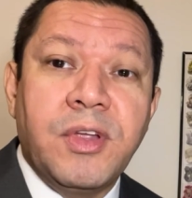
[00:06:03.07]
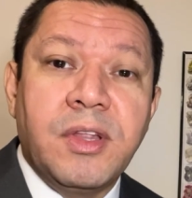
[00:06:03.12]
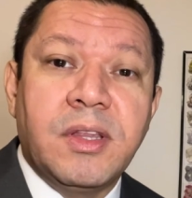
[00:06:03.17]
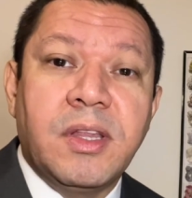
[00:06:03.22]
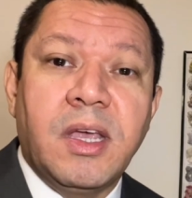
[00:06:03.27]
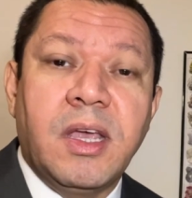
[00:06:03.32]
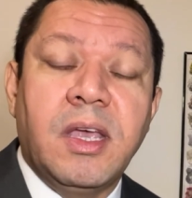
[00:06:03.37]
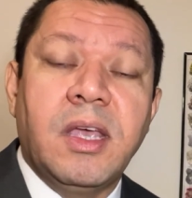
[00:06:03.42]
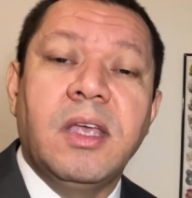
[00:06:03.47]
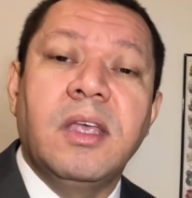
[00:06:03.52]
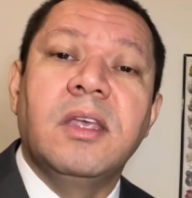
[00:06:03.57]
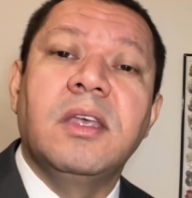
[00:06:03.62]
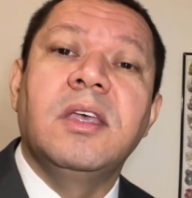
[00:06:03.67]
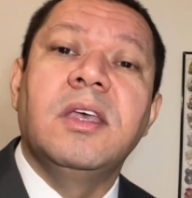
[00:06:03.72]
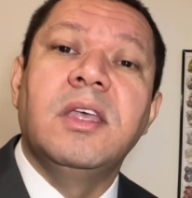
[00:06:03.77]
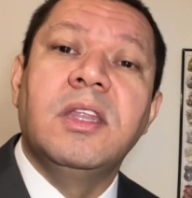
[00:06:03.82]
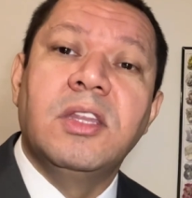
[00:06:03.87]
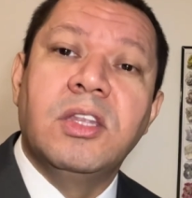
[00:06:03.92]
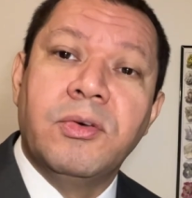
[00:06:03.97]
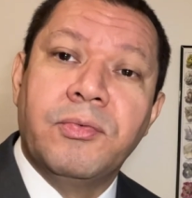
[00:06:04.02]
day
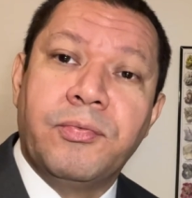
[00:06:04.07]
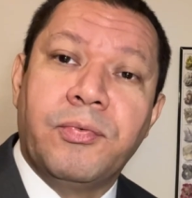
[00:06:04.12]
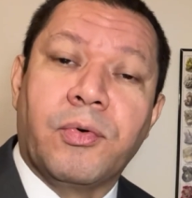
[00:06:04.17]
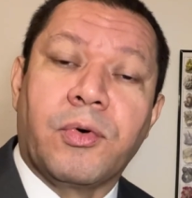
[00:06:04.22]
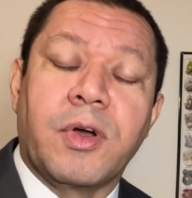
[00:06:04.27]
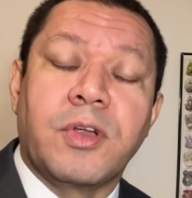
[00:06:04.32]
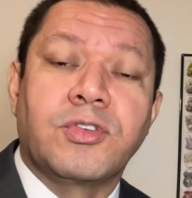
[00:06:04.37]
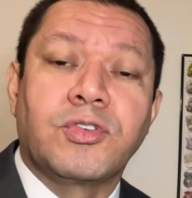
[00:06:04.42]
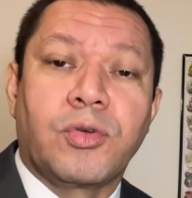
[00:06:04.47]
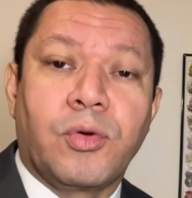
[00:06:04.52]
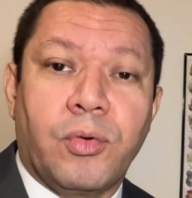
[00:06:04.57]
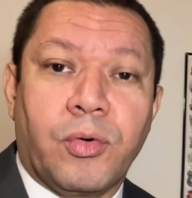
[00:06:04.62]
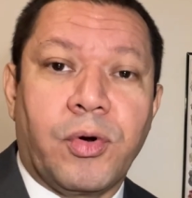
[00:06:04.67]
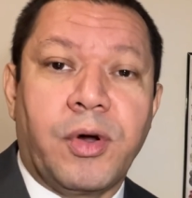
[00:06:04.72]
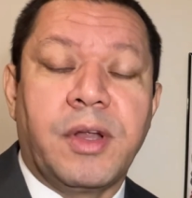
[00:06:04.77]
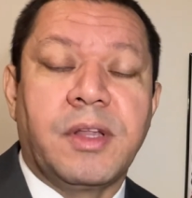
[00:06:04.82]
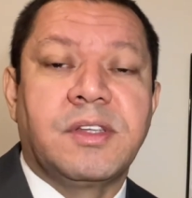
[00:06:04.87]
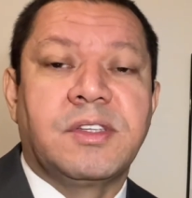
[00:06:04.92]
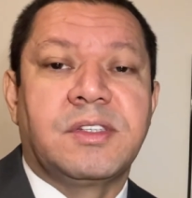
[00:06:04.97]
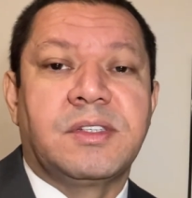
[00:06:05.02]
in divorce
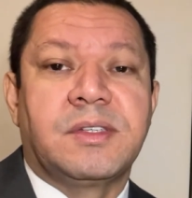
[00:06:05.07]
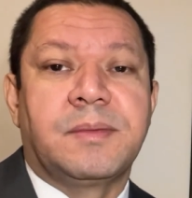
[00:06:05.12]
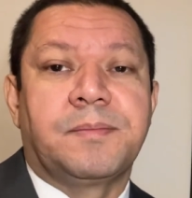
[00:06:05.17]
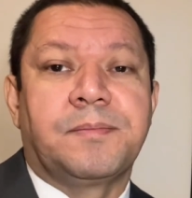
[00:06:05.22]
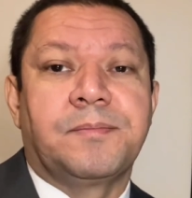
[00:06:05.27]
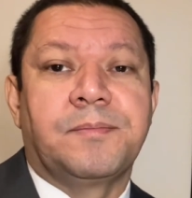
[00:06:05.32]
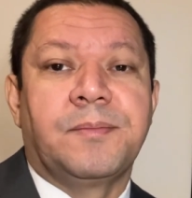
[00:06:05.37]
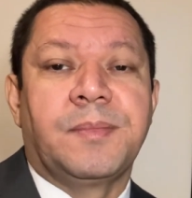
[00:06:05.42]
courts.